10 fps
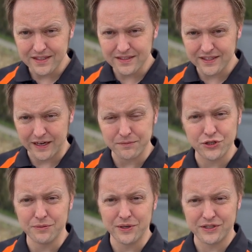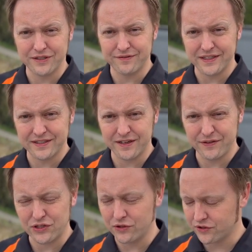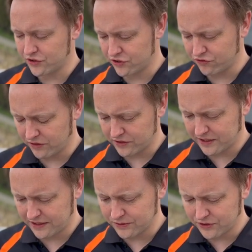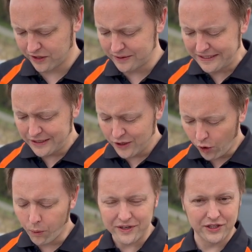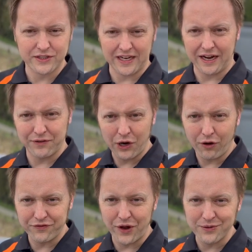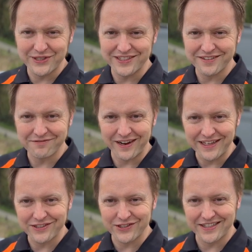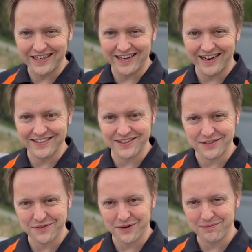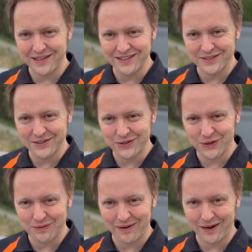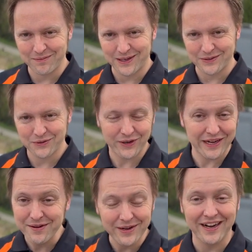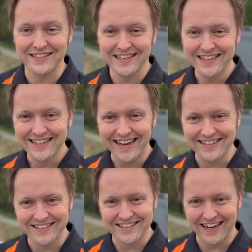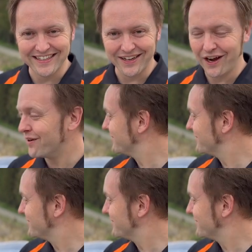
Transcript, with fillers: take up too much if it's if it's not such a strong signal. So always good to have a lot of notes ready just in case, so that we've got plenty to talk about, because we've got to keep you guys entertained at home.